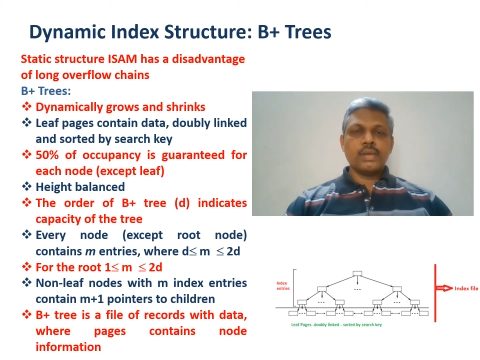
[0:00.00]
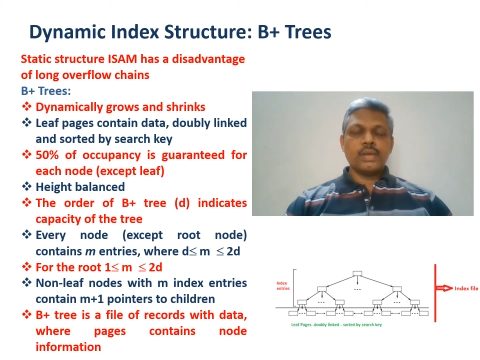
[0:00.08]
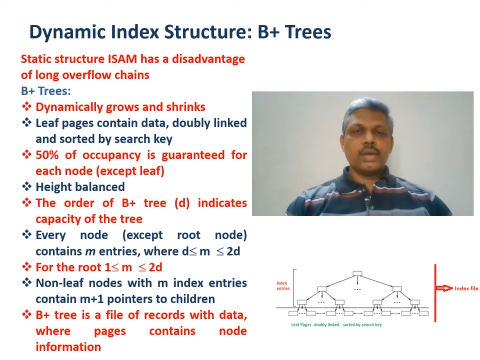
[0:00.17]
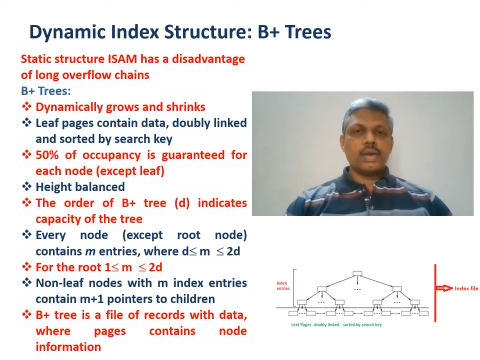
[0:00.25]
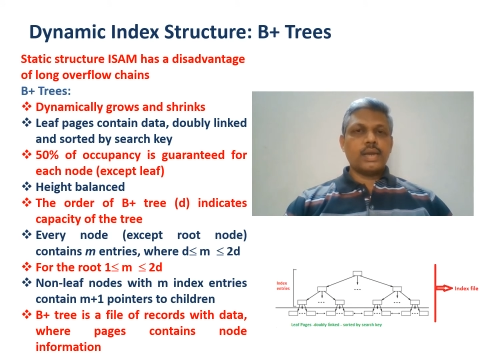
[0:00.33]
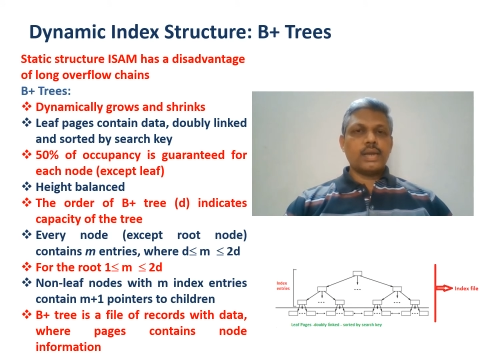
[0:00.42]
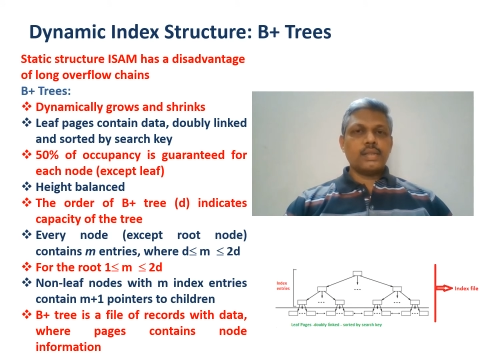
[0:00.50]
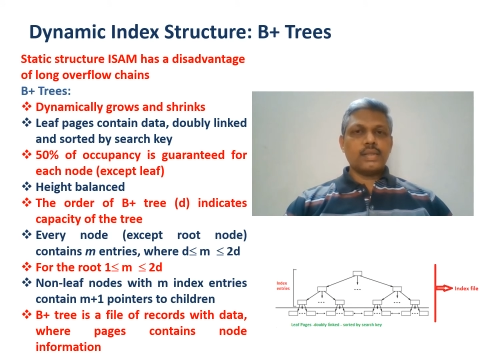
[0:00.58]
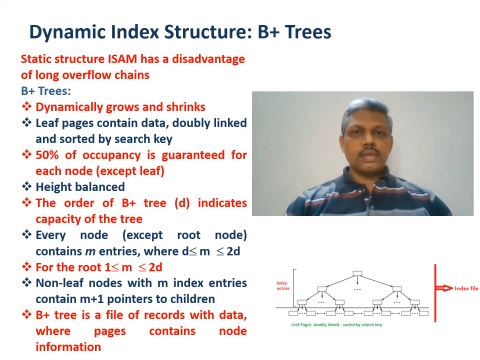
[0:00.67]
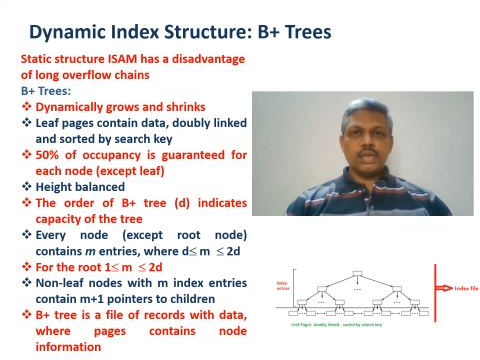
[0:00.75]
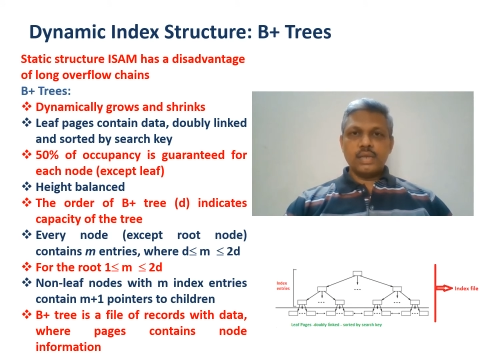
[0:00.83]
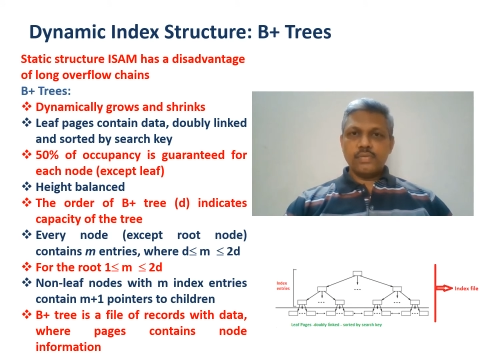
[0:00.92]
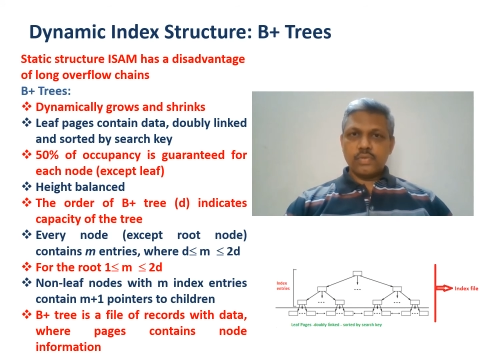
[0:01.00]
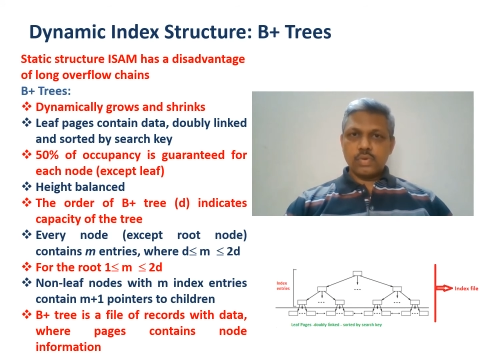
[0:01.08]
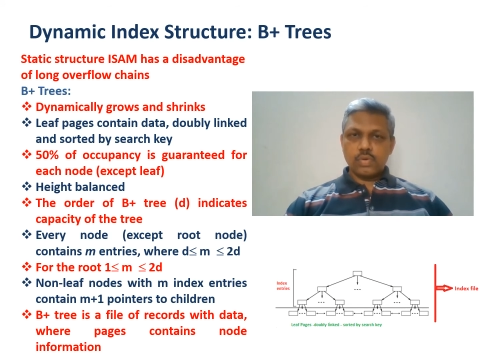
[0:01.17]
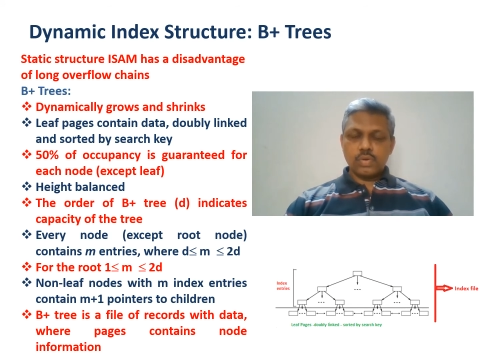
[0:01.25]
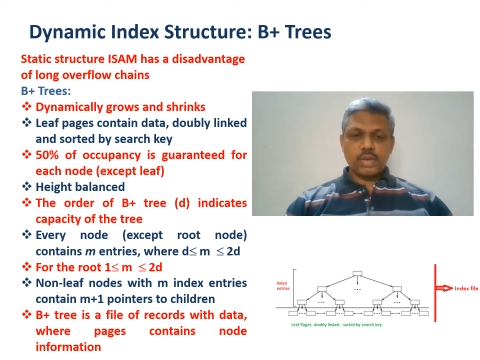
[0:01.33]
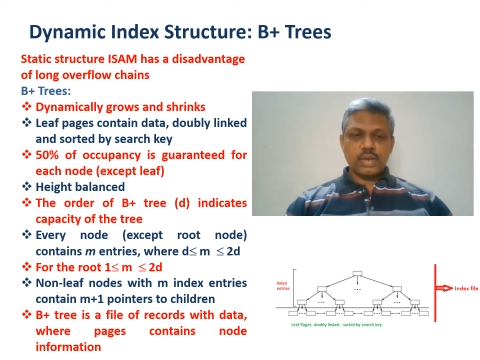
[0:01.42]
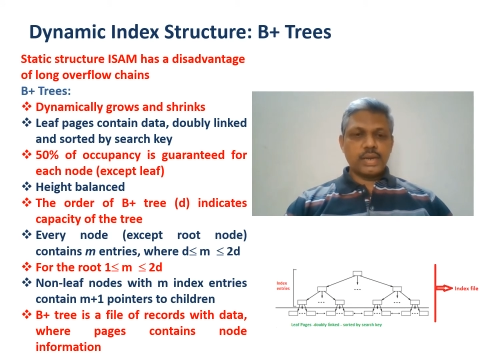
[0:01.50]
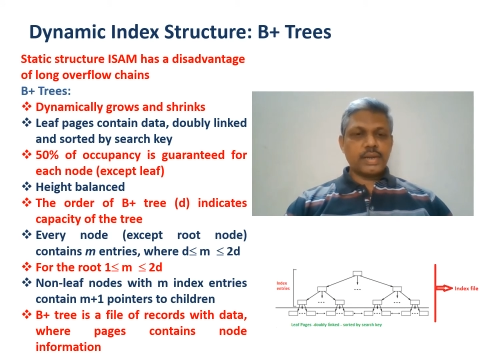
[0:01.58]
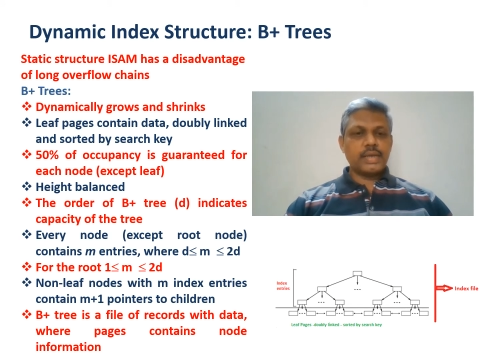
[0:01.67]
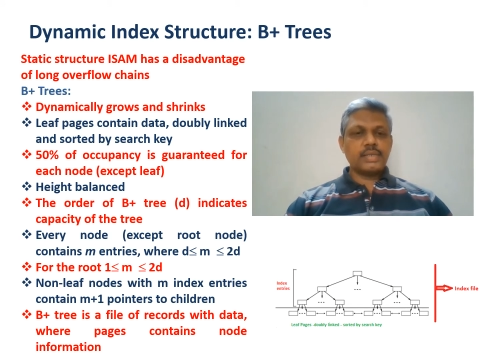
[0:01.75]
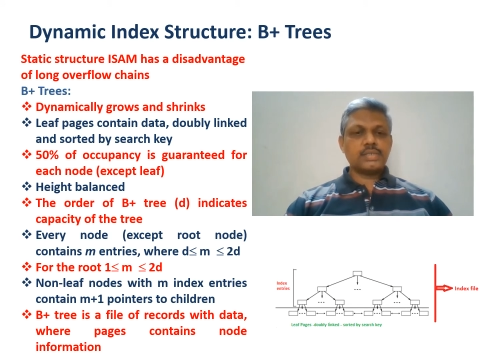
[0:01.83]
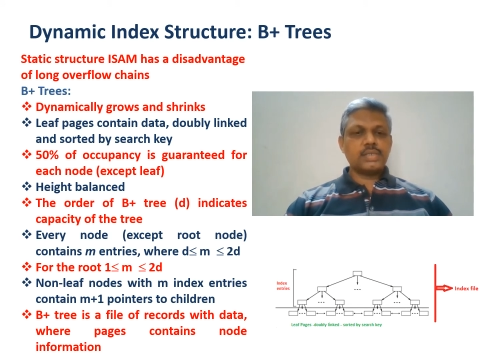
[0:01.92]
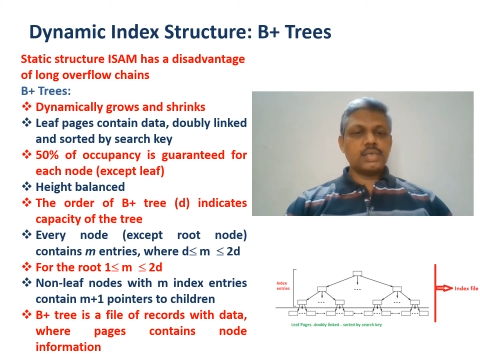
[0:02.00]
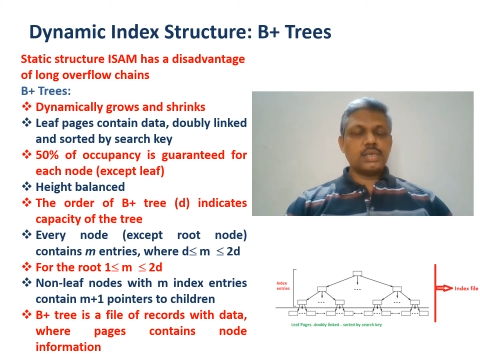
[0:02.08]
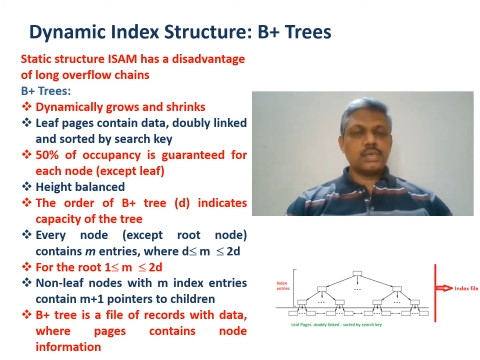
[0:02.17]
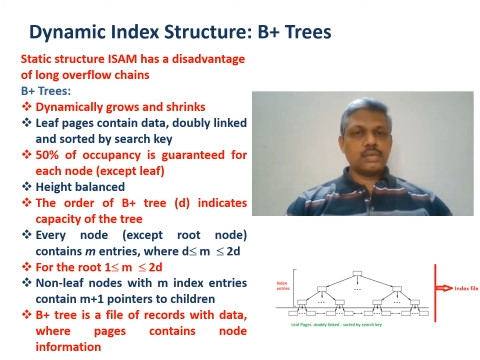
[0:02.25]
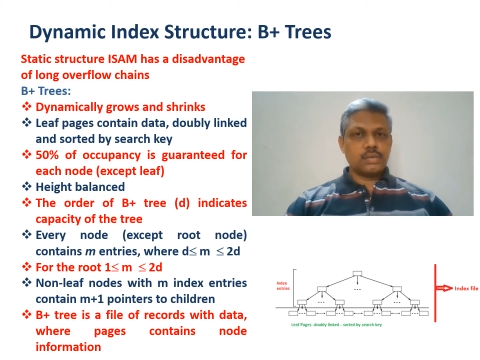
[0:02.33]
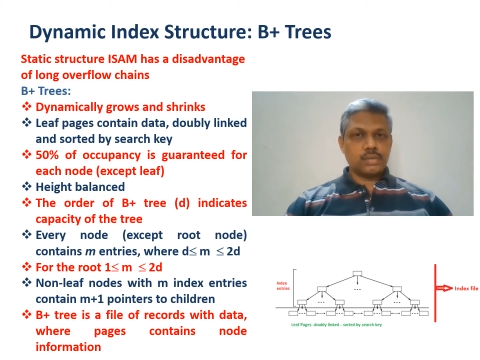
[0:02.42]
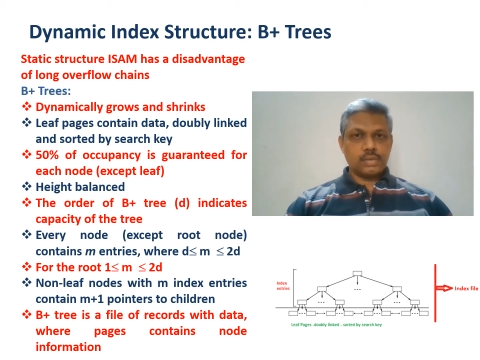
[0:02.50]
And the leaf node contains the